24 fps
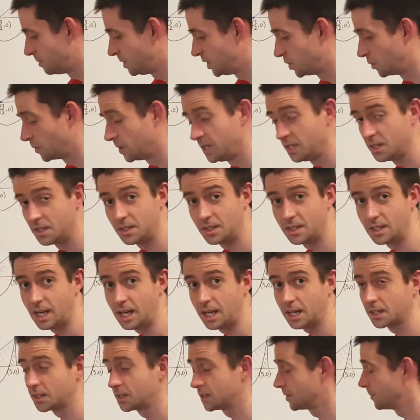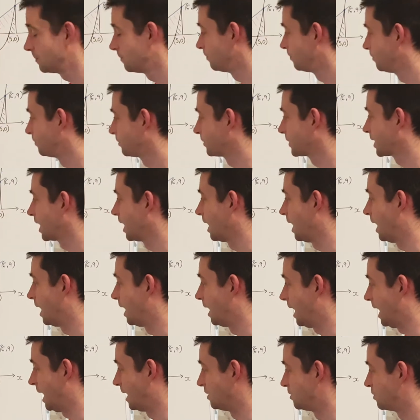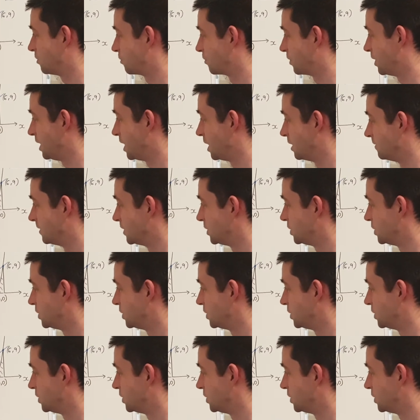between 6 and 3 over